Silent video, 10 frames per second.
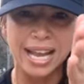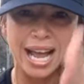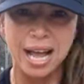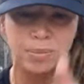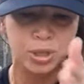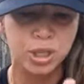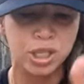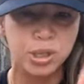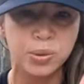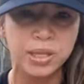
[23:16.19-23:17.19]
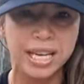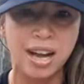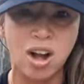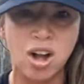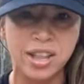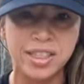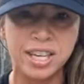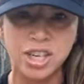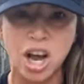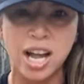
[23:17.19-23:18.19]
absolutely on the
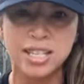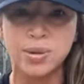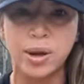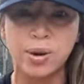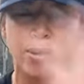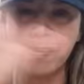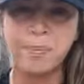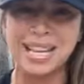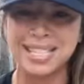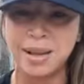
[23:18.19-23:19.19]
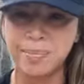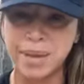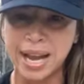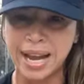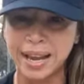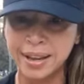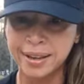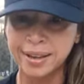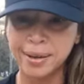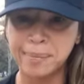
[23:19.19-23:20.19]
dot so I don't mess up my
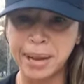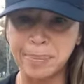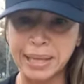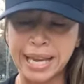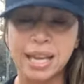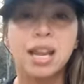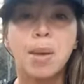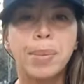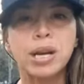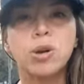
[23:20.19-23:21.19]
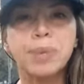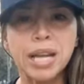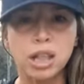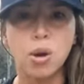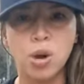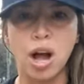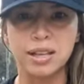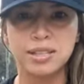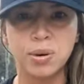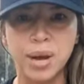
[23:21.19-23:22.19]
plan, but it'll be a low
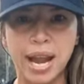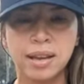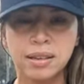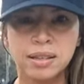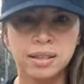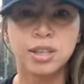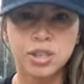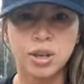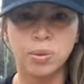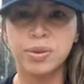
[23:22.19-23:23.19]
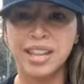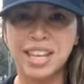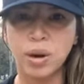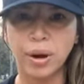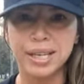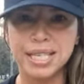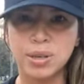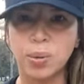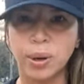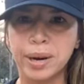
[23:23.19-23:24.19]
cost, okay? So nothing crazy,
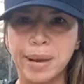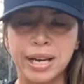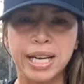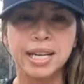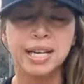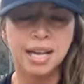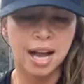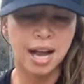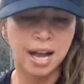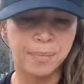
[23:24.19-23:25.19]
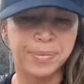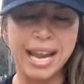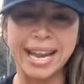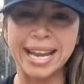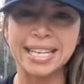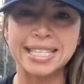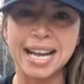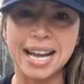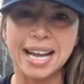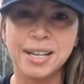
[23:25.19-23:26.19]
don't worry about it. And
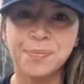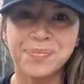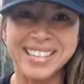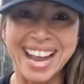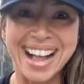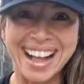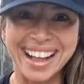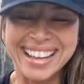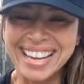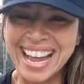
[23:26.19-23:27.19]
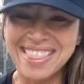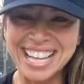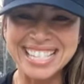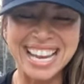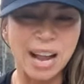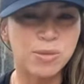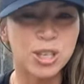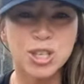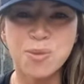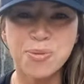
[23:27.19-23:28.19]
that's it. I'm
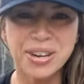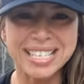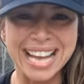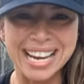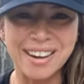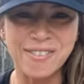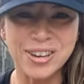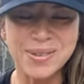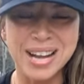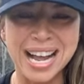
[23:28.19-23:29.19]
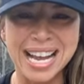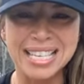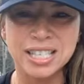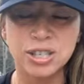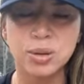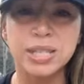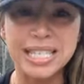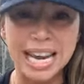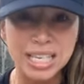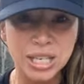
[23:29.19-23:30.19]
just super excited for you guys. So
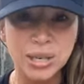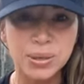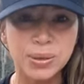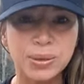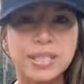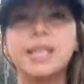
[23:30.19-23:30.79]
stay tuned.